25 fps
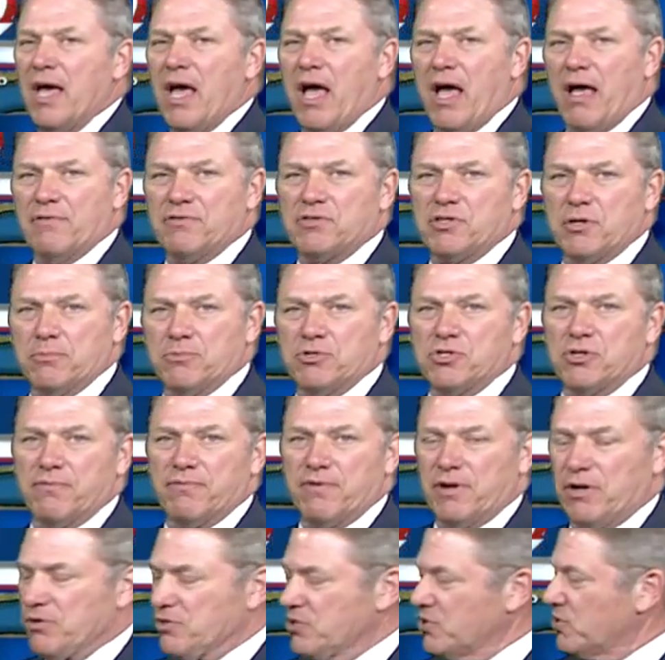of some
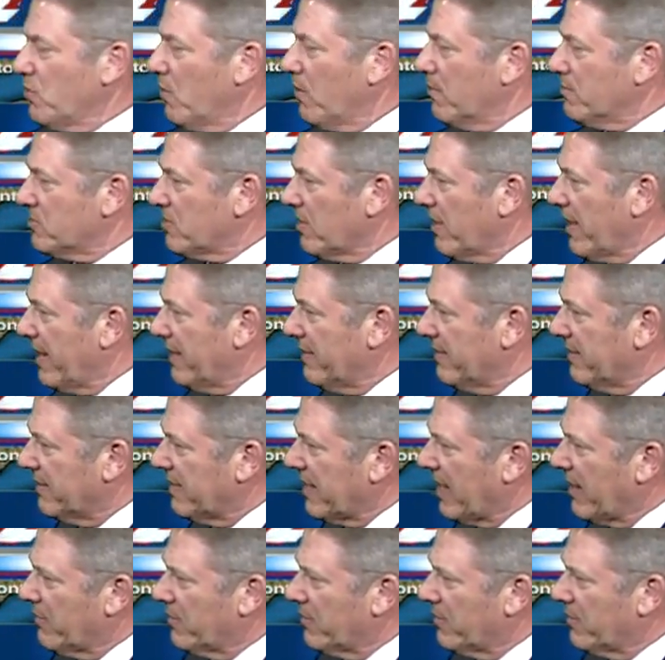severe storms late in the day.